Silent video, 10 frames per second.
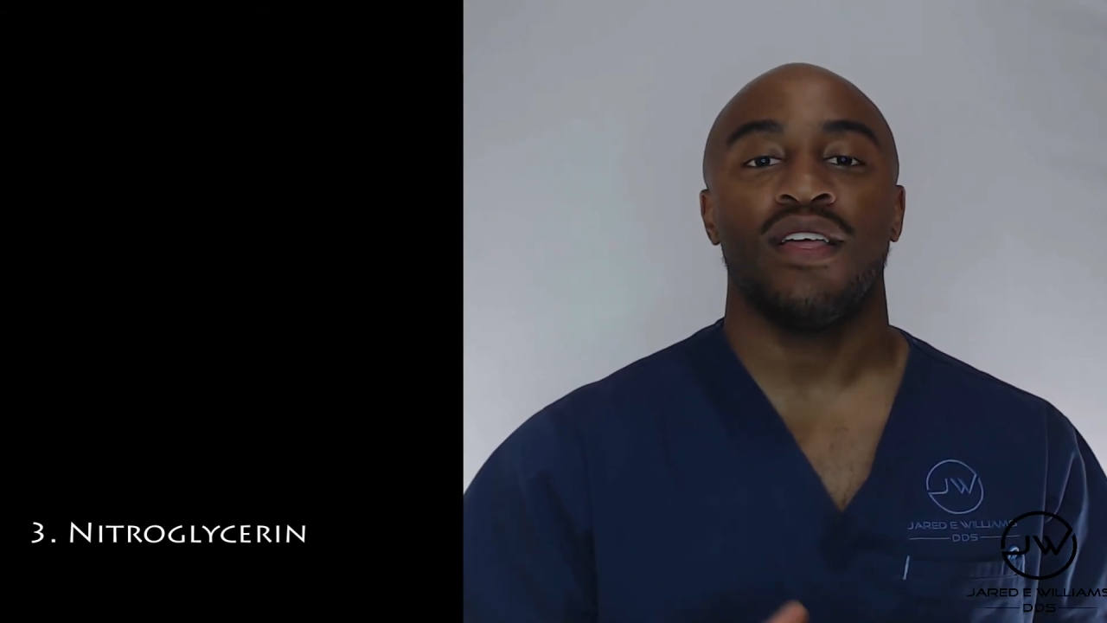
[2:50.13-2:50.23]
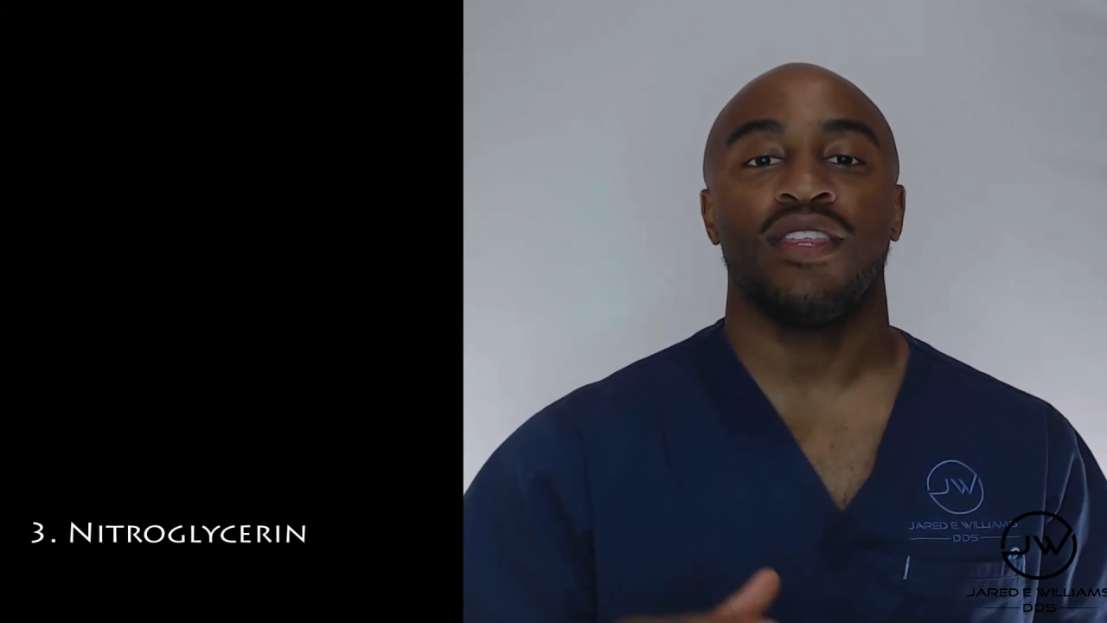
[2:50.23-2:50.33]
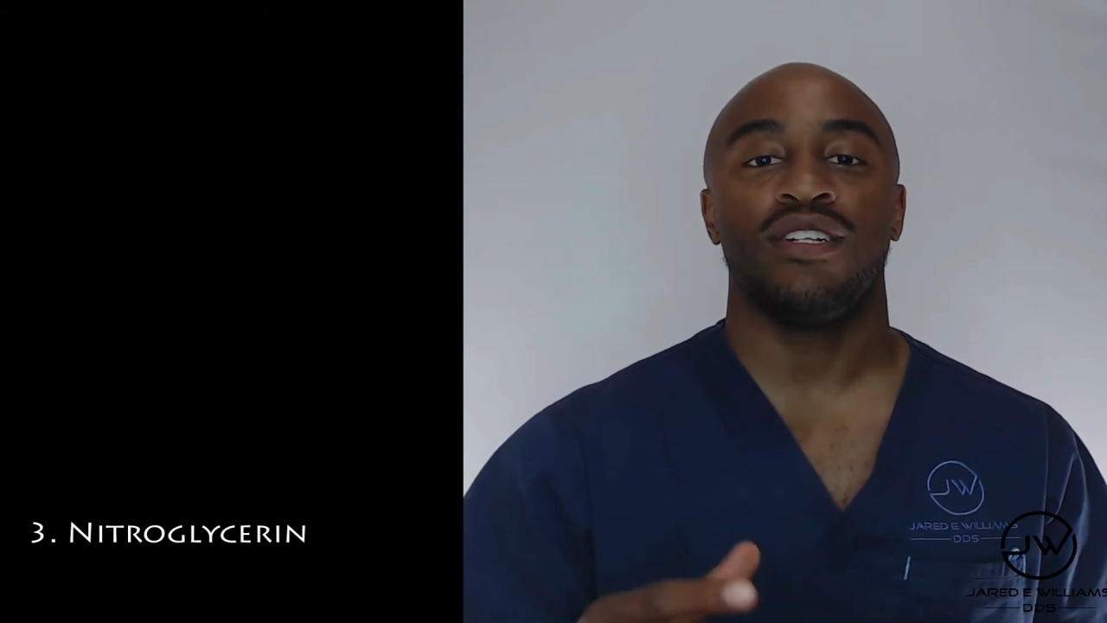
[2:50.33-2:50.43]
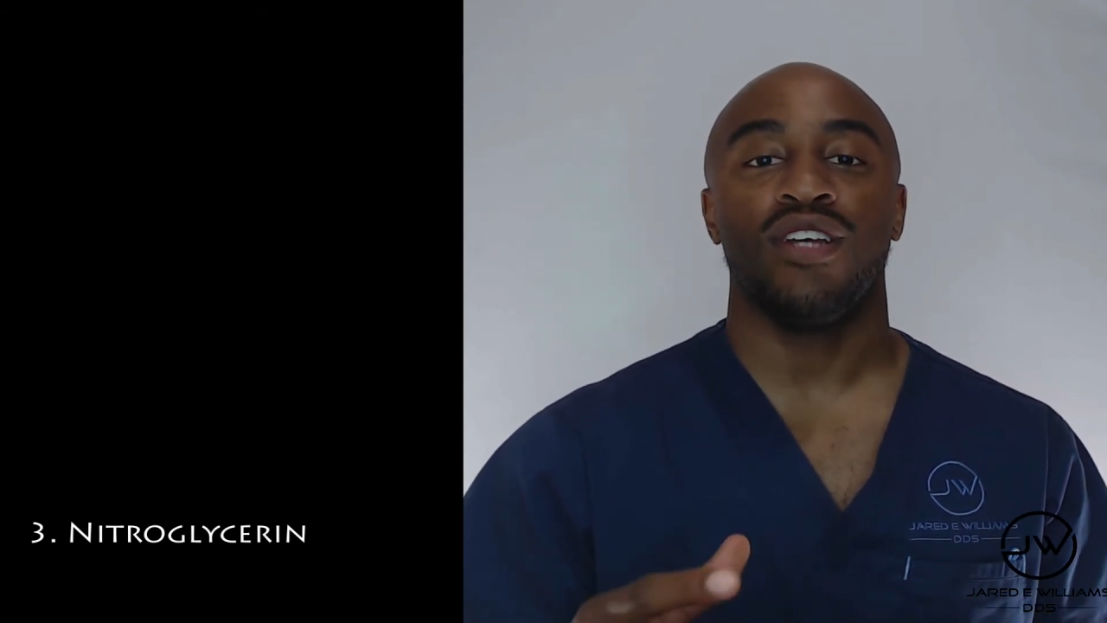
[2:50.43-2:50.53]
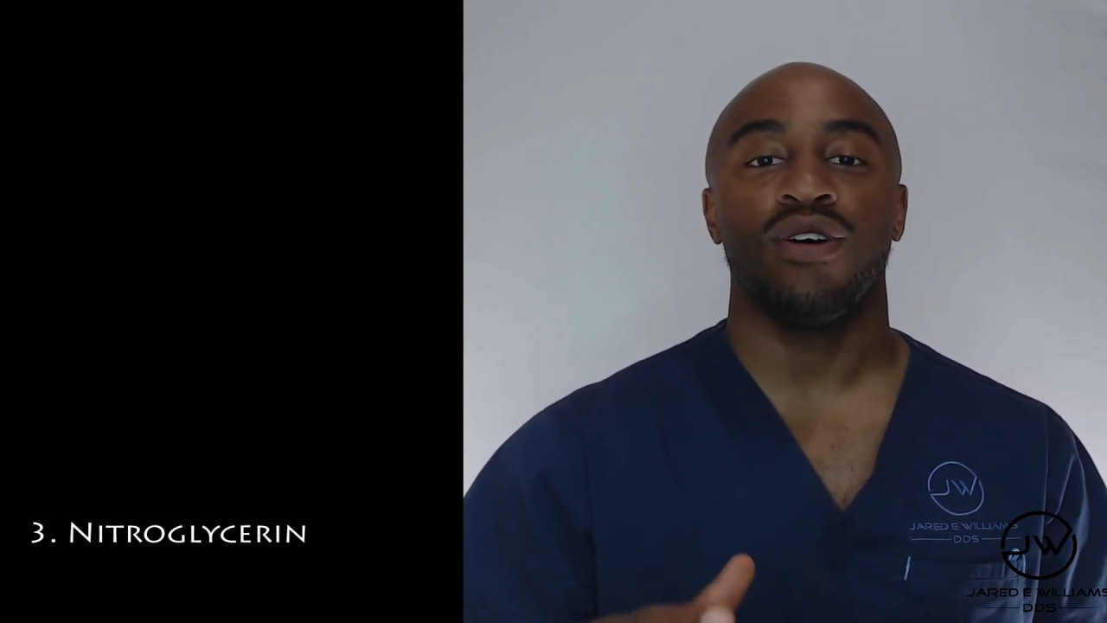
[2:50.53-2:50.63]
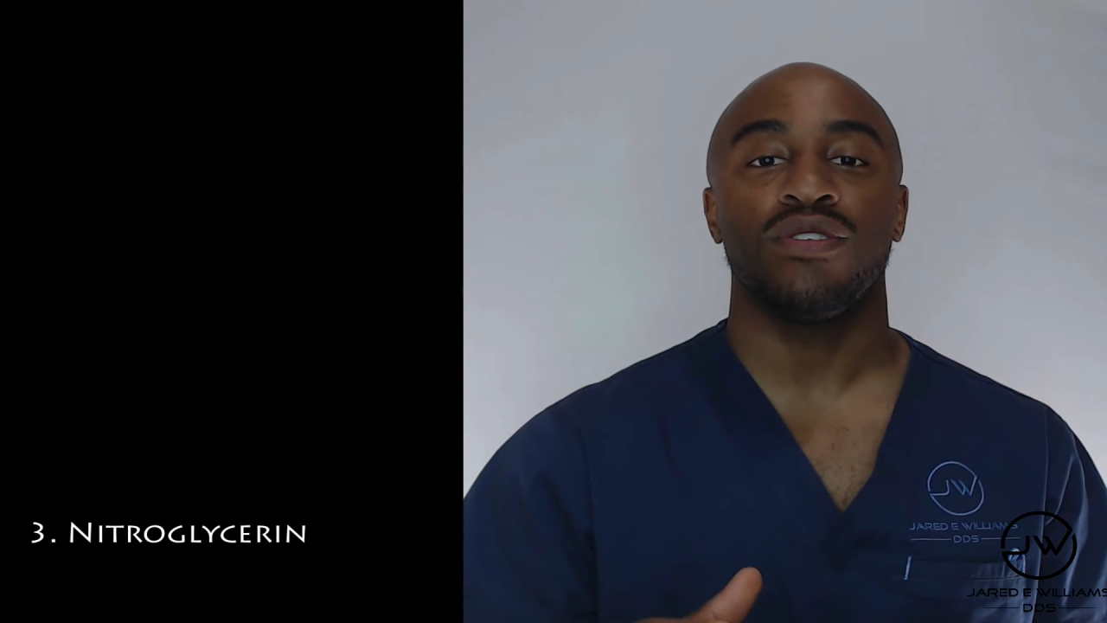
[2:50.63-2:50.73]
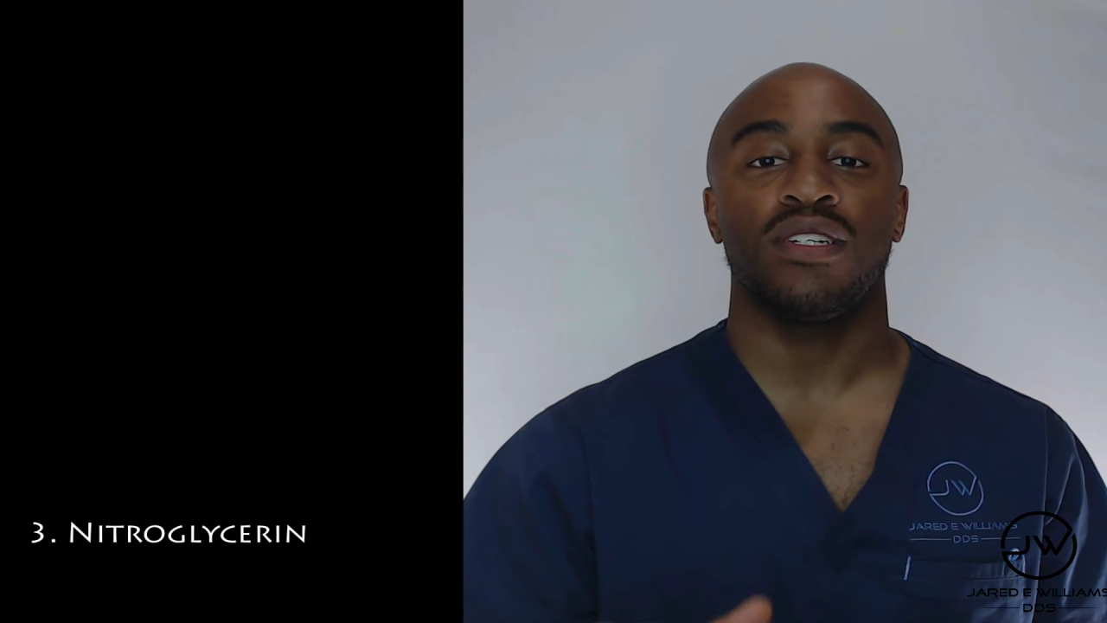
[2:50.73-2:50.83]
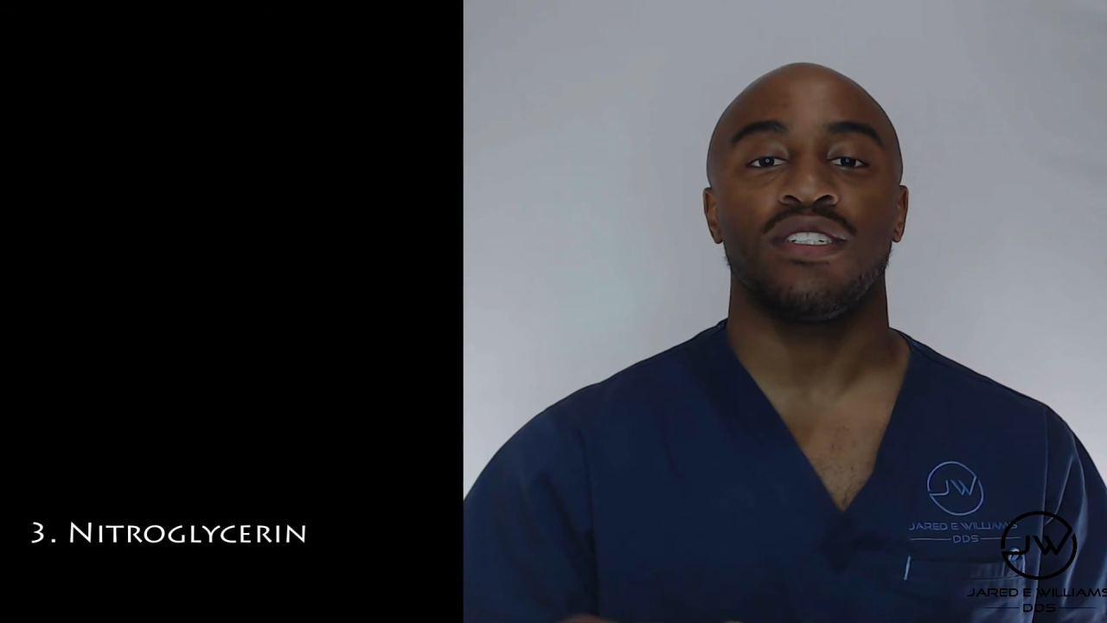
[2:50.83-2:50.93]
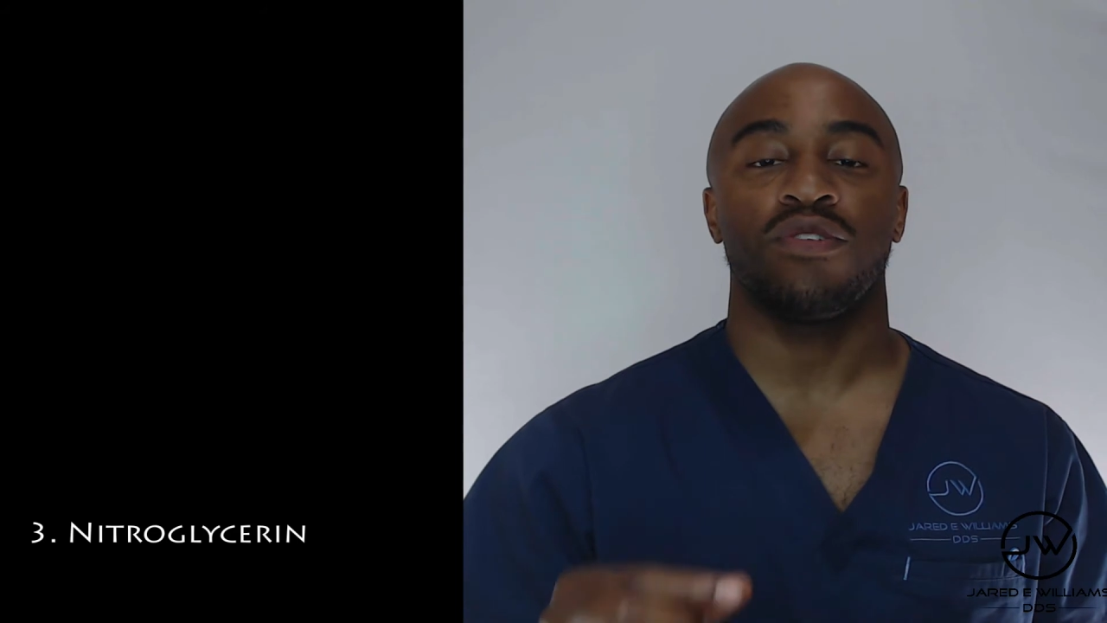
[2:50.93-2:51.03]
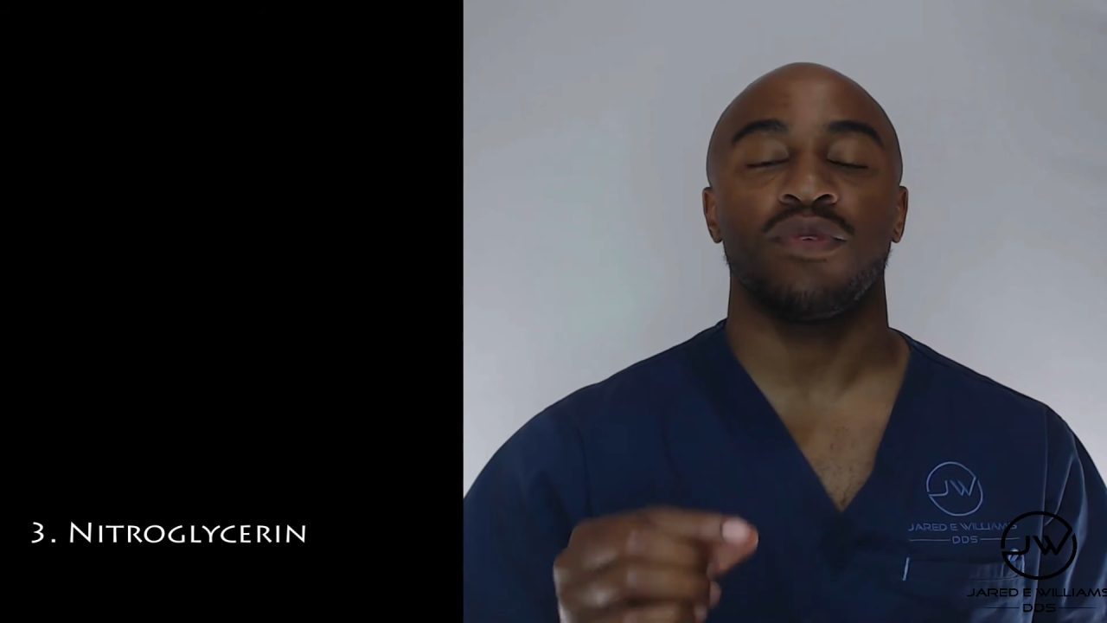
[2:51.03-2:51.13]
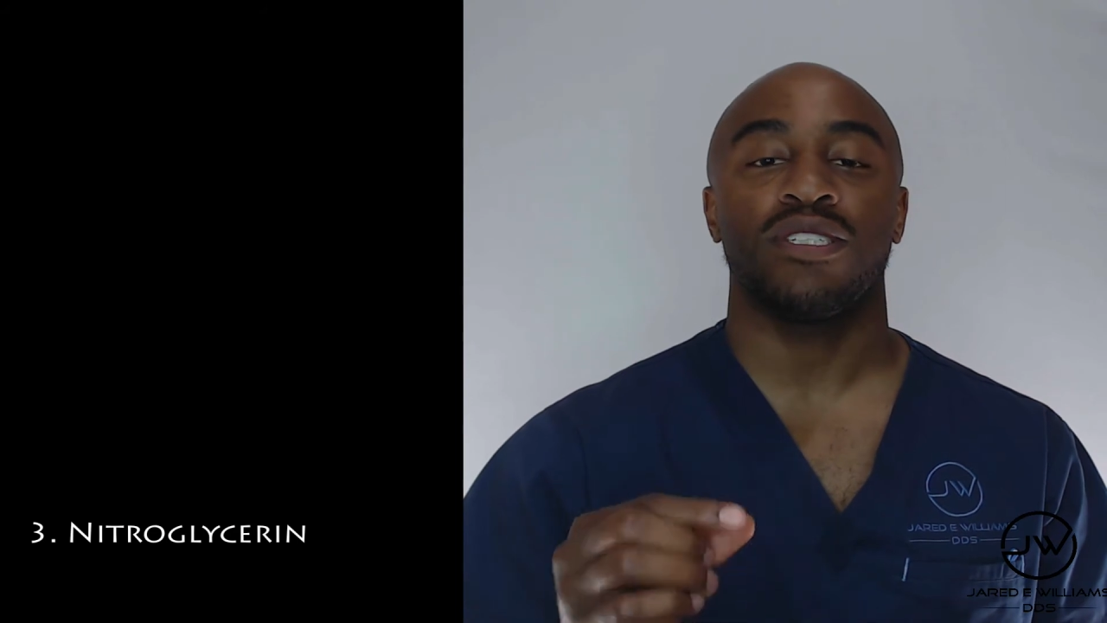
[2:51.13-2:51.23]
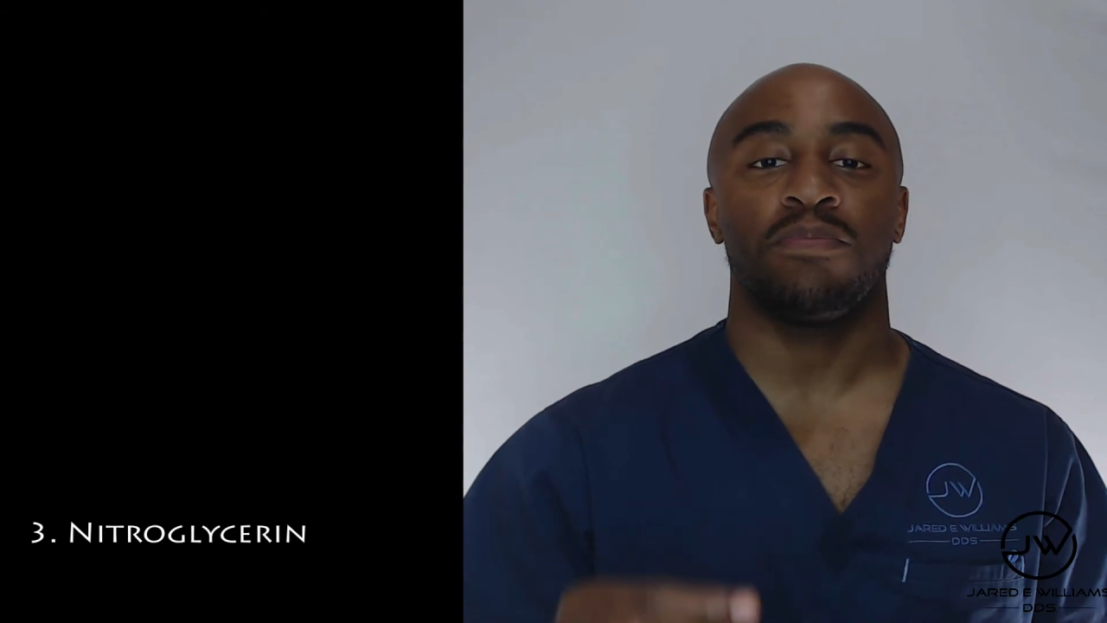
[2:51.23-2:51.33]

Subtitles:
The dosage in which